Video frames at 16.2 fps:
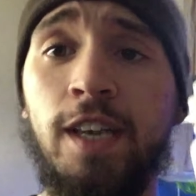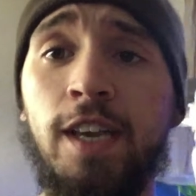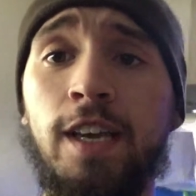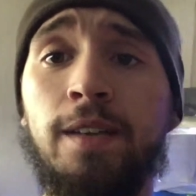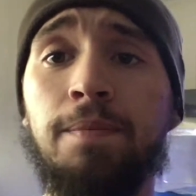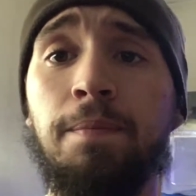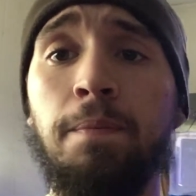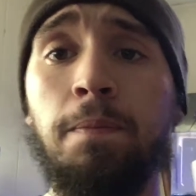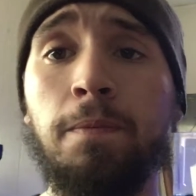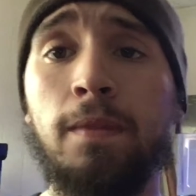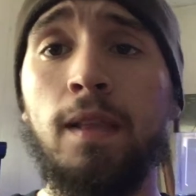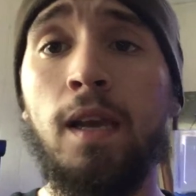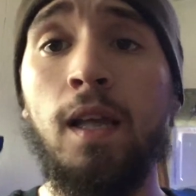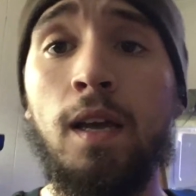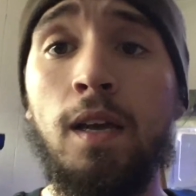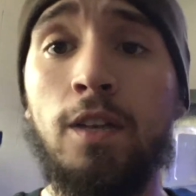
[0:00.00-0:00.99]
kit.
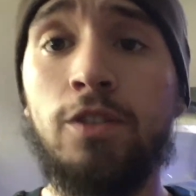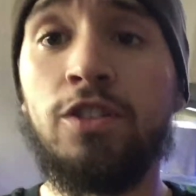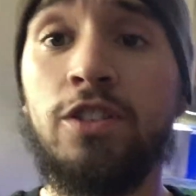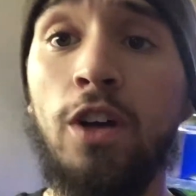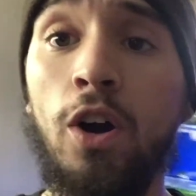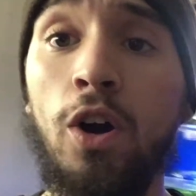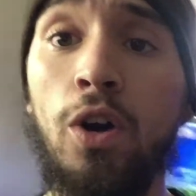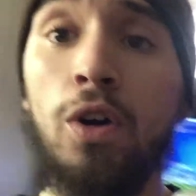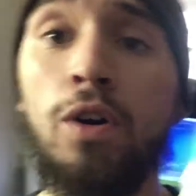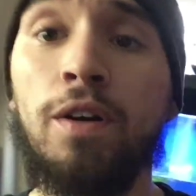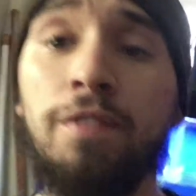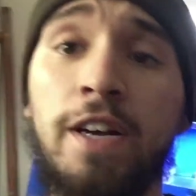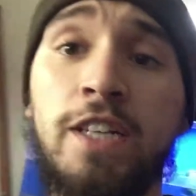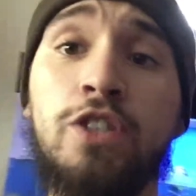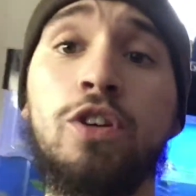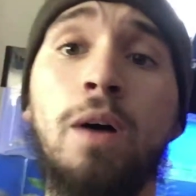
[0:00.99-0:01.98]
So
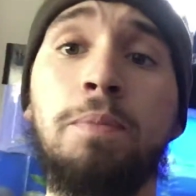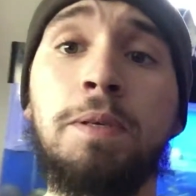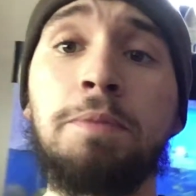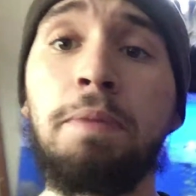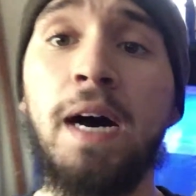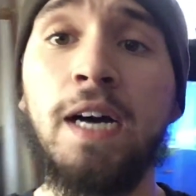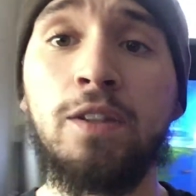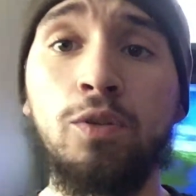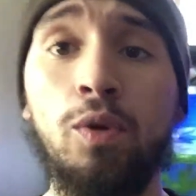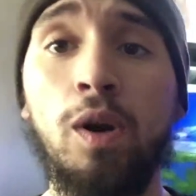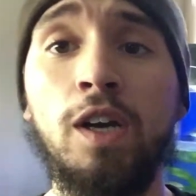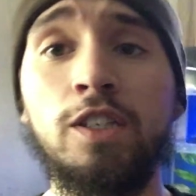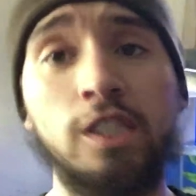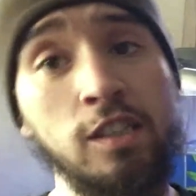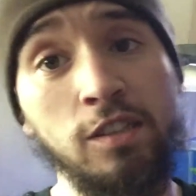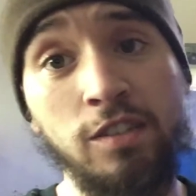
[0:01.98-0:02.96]
eventually I'll be buying the
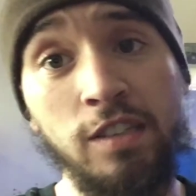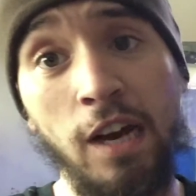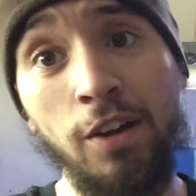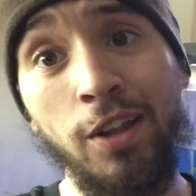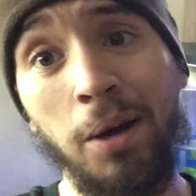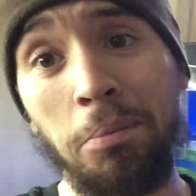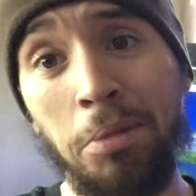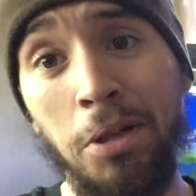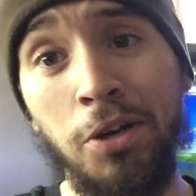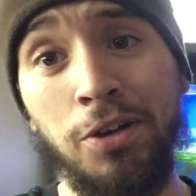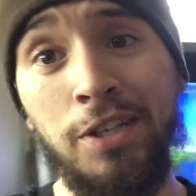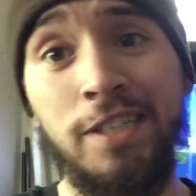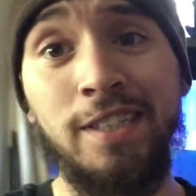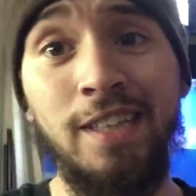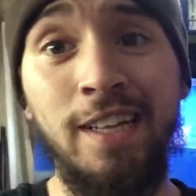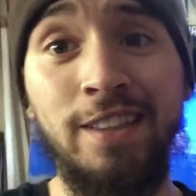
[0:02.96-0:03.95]
rest, because now that I'm
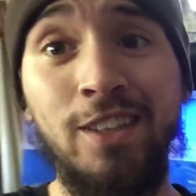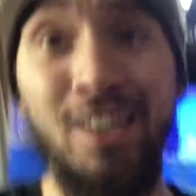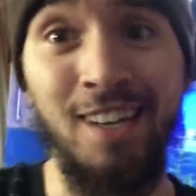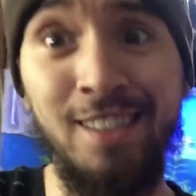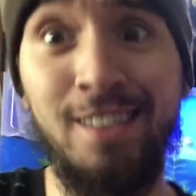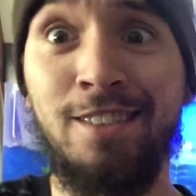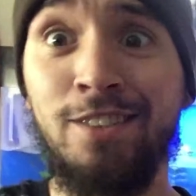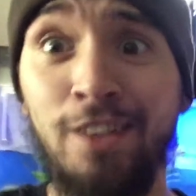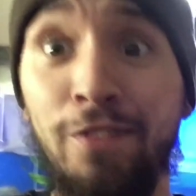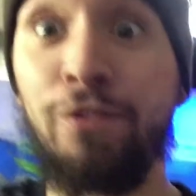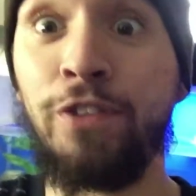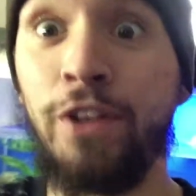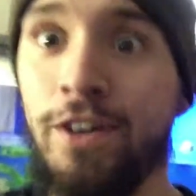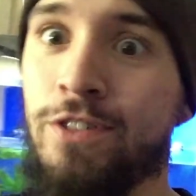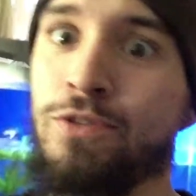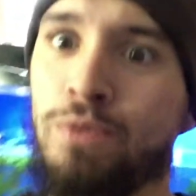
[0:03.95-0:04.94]
learning that the other stuff
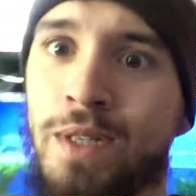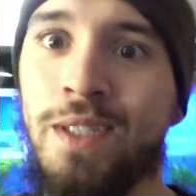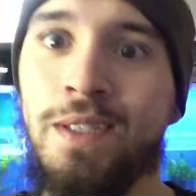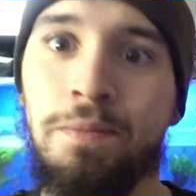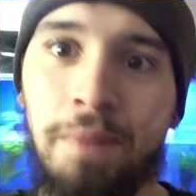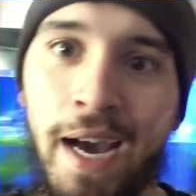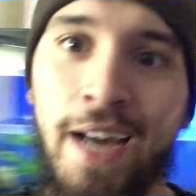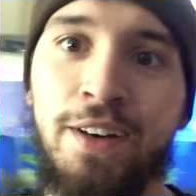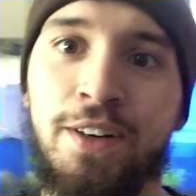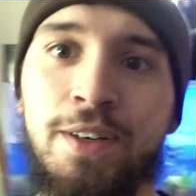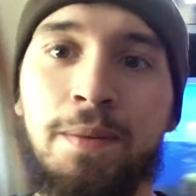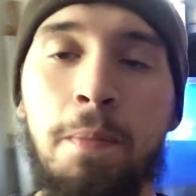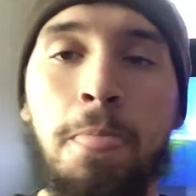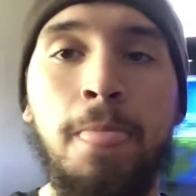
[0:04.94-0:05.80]
does really matter.